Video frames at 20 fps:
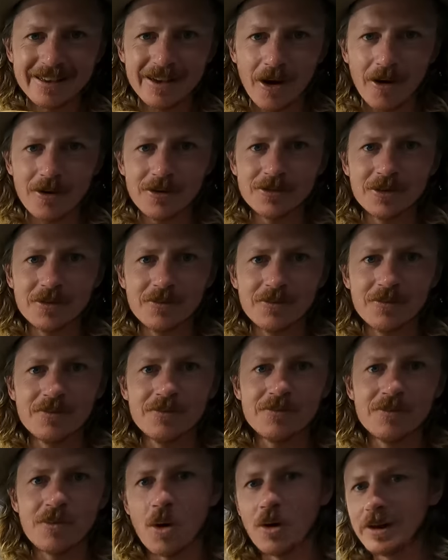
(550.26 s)
go to
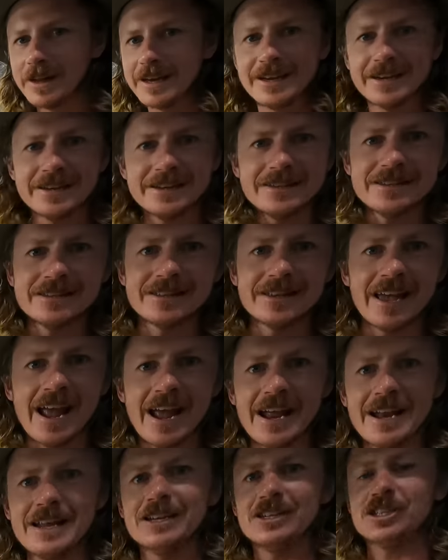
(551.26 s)
Woolies,
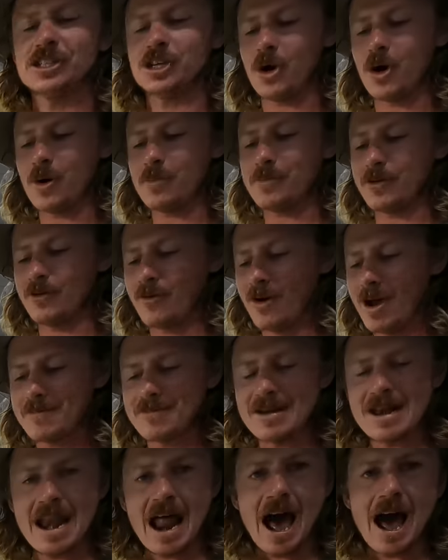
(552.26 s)
any shop,
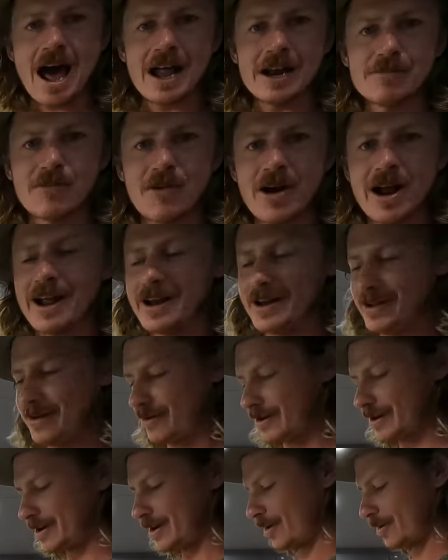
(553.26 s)
grab naan bread.
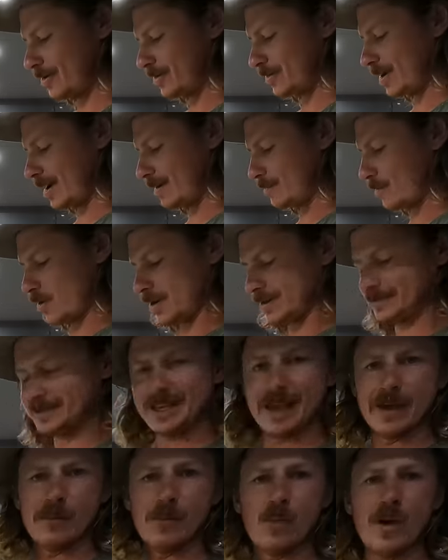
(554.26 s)
I know that might
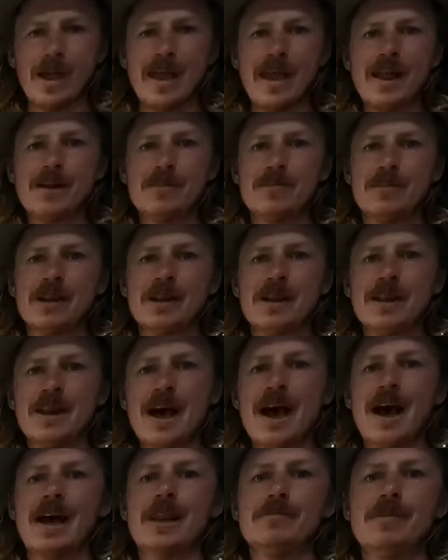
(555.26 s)
seem weird, but
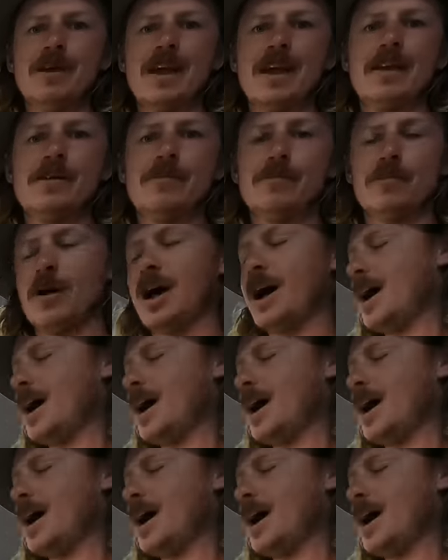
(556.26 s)
naan bread...